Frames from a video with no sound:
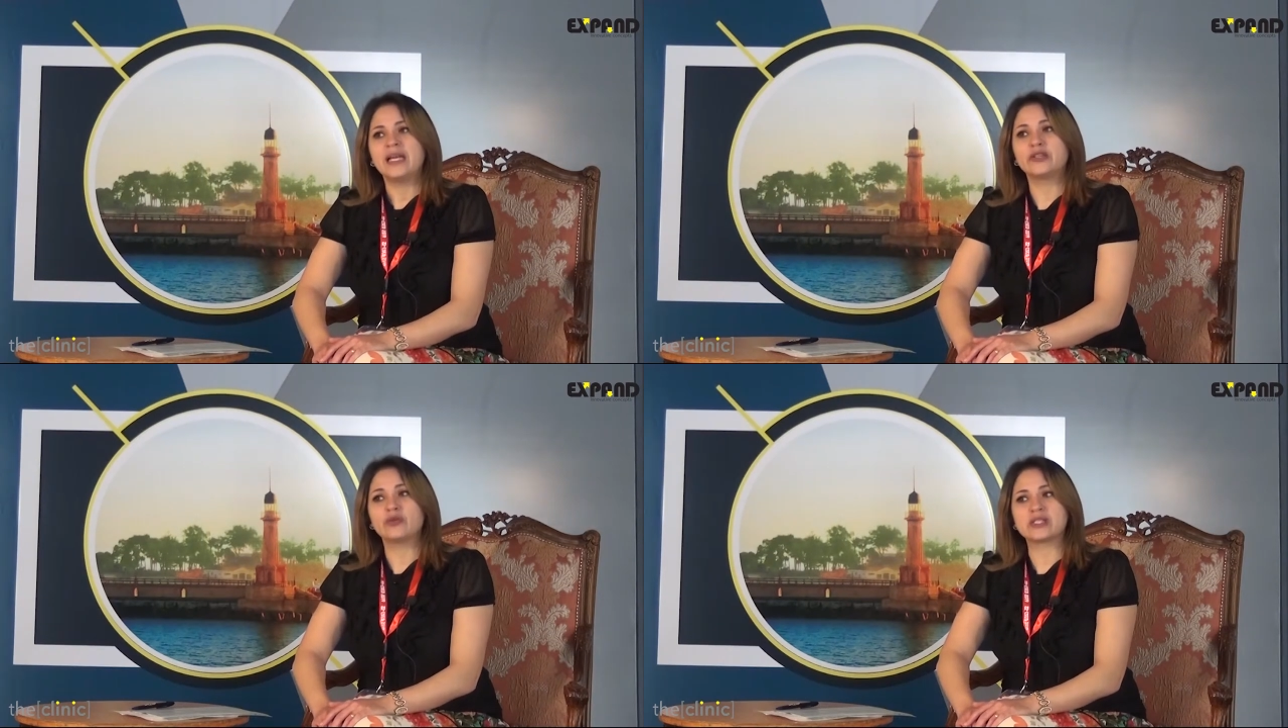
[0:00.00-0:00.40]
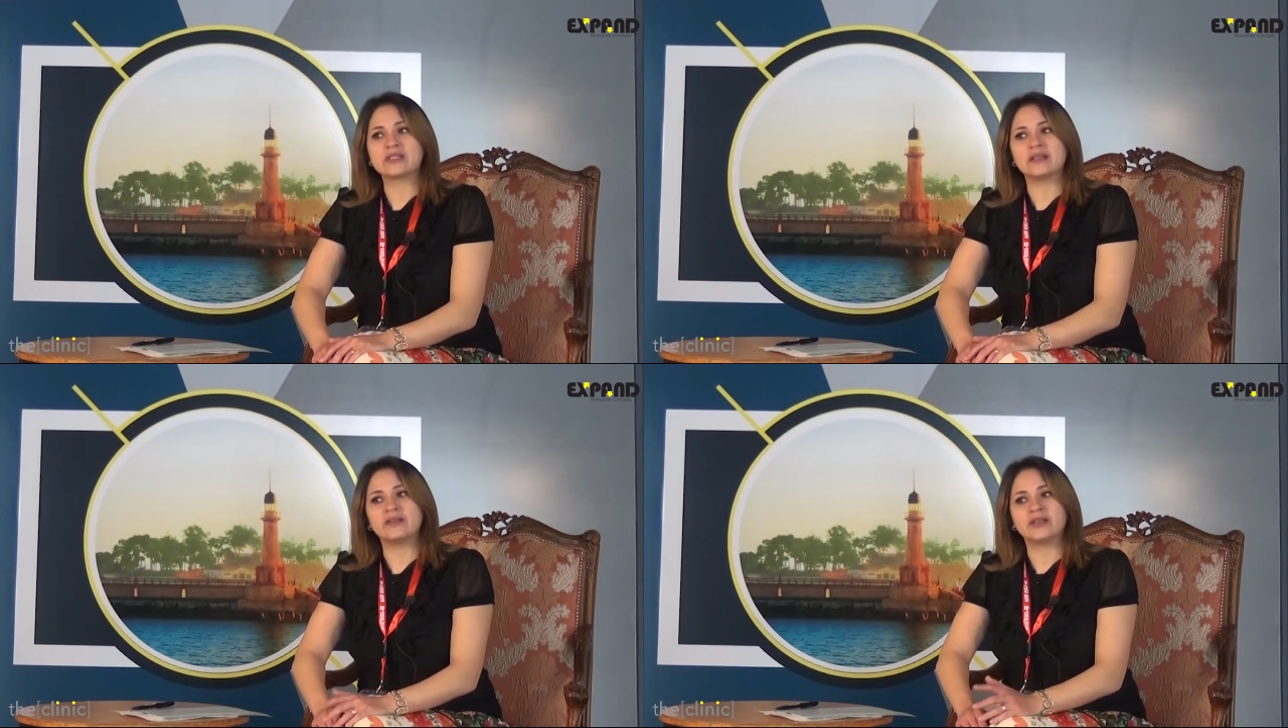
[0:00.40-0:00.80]
It
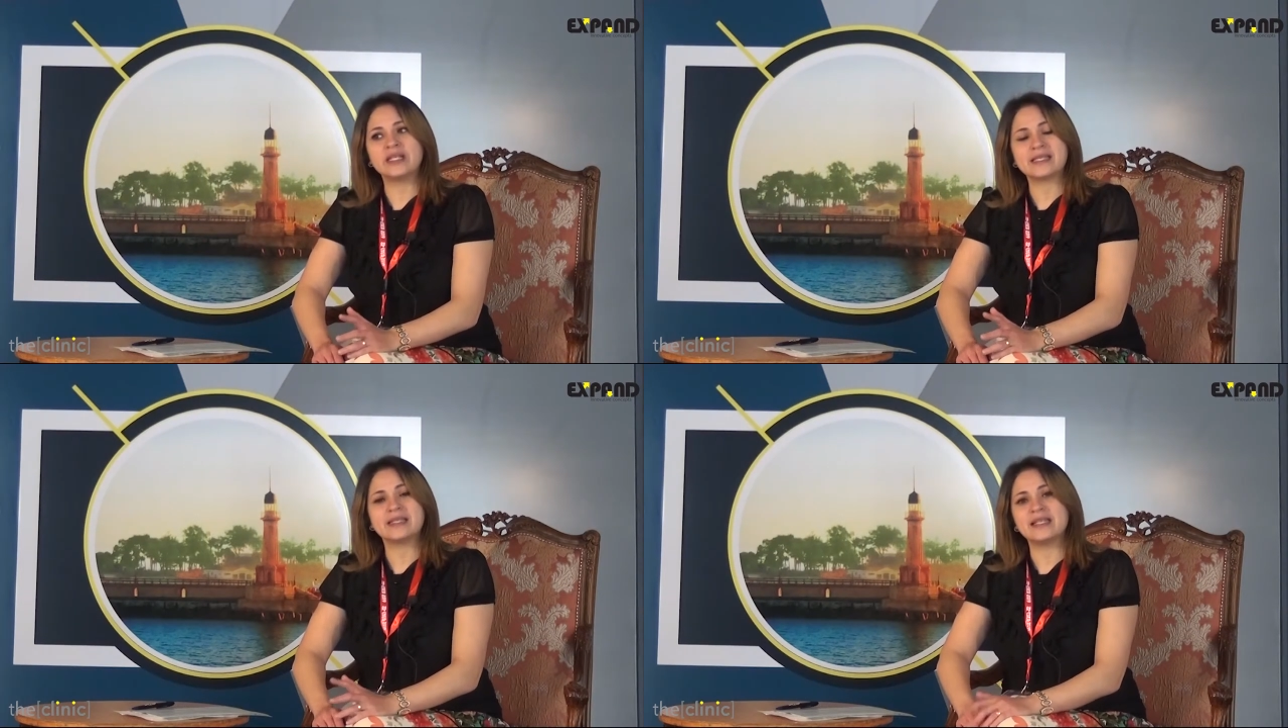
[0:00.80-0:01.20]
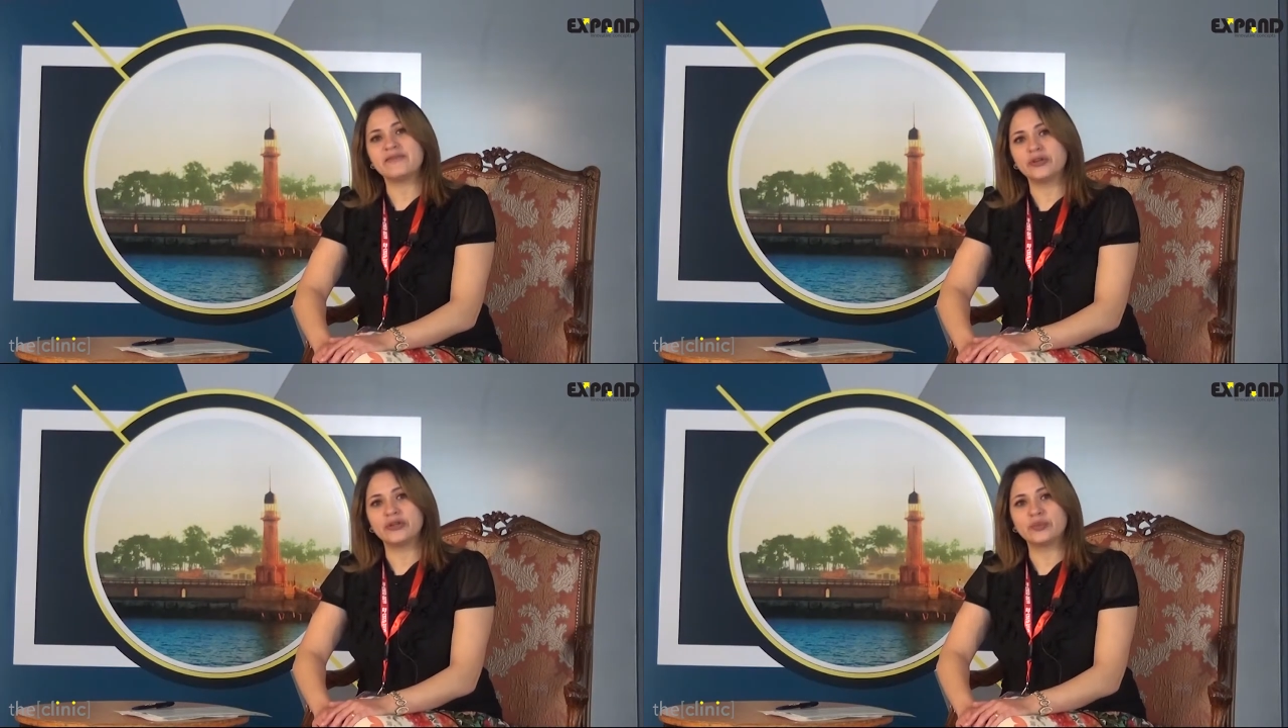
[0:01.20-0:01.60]
was recently
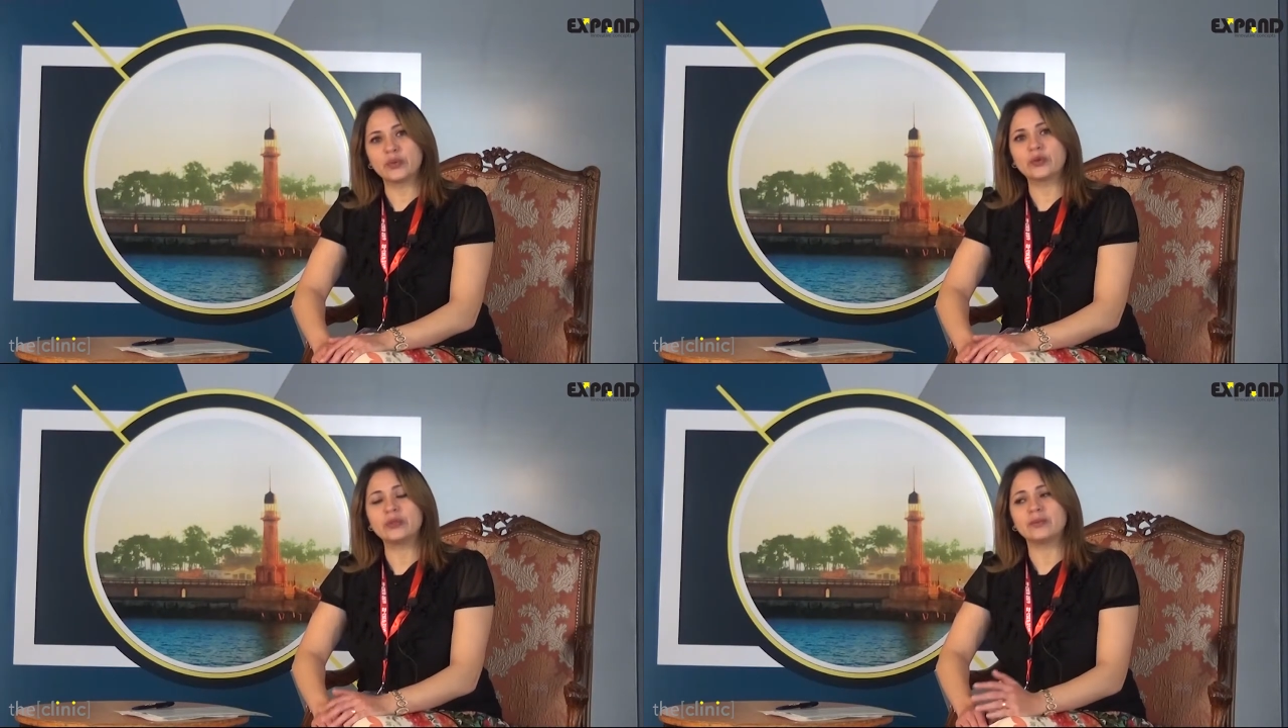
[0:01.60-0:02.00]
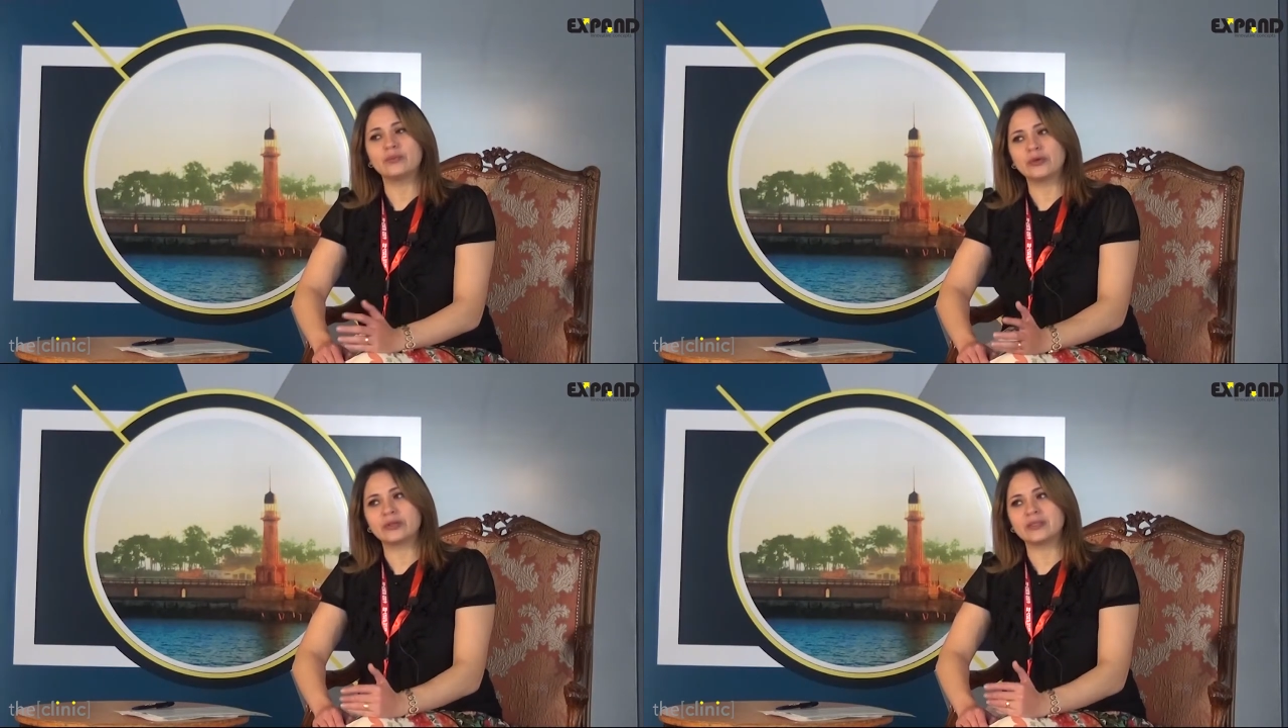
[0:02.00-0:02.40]

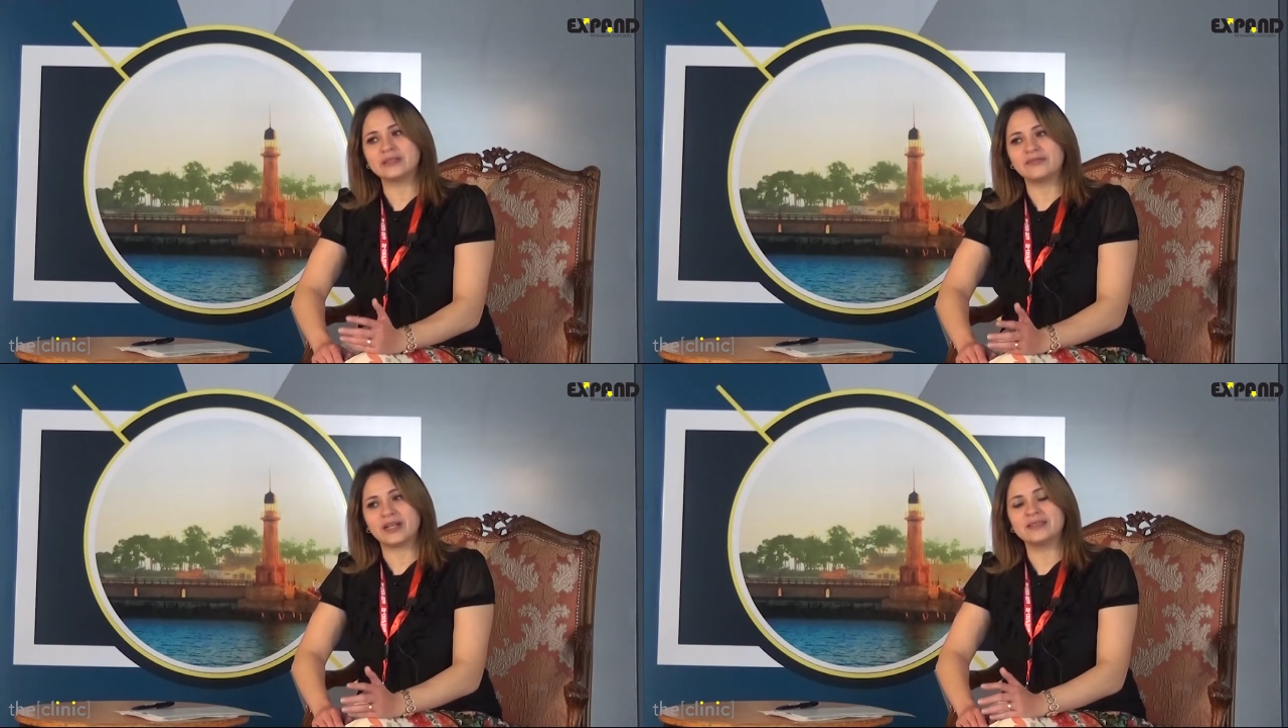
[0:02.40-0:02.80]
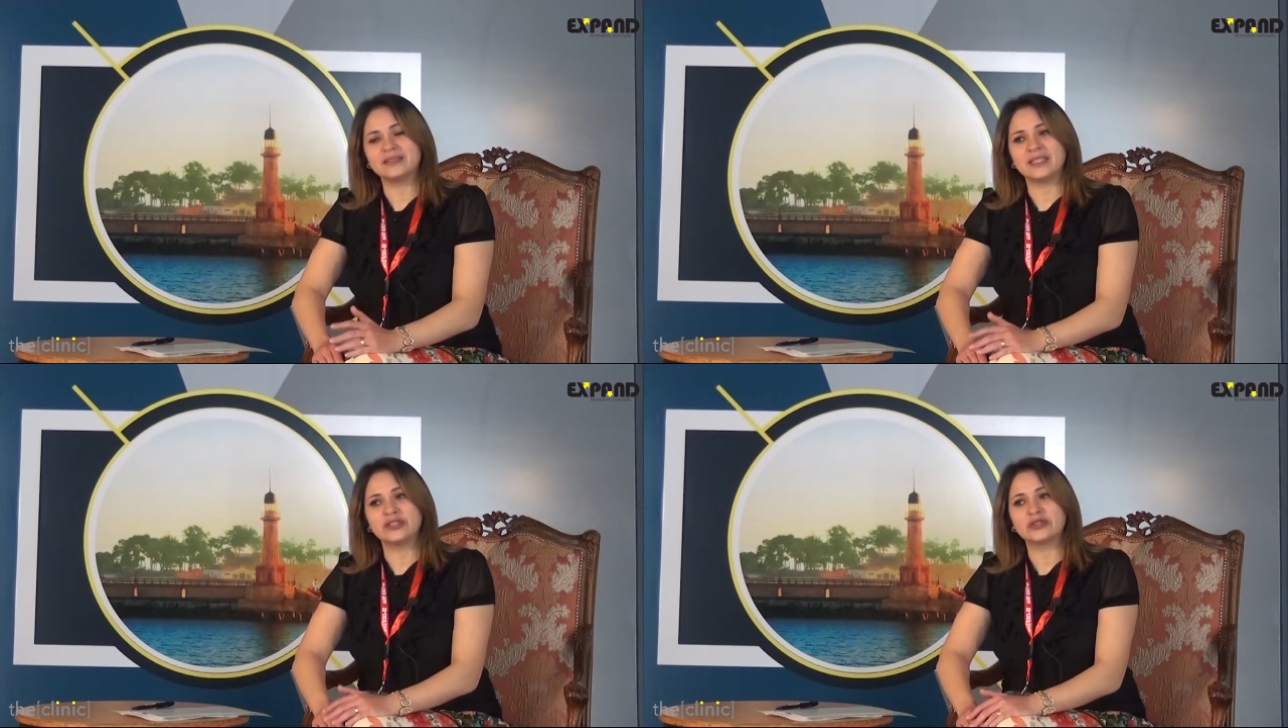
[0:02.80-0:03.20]
furthermore
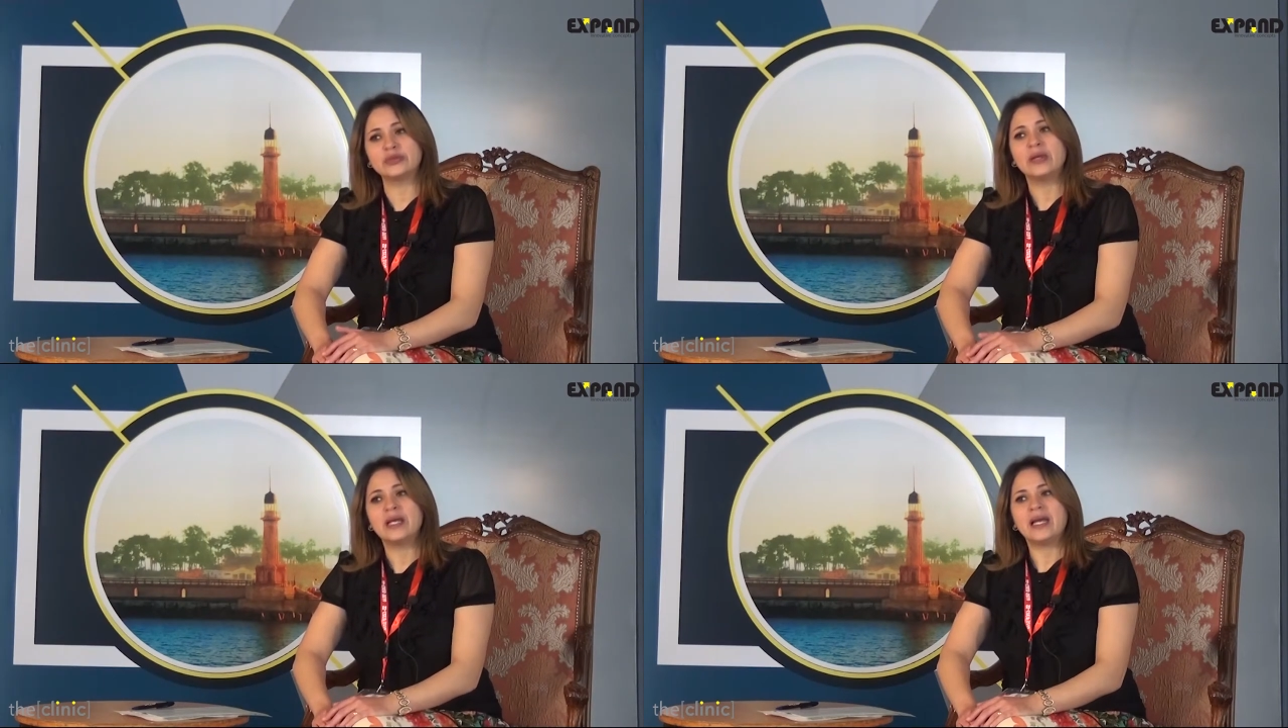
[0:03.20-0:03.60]
divided into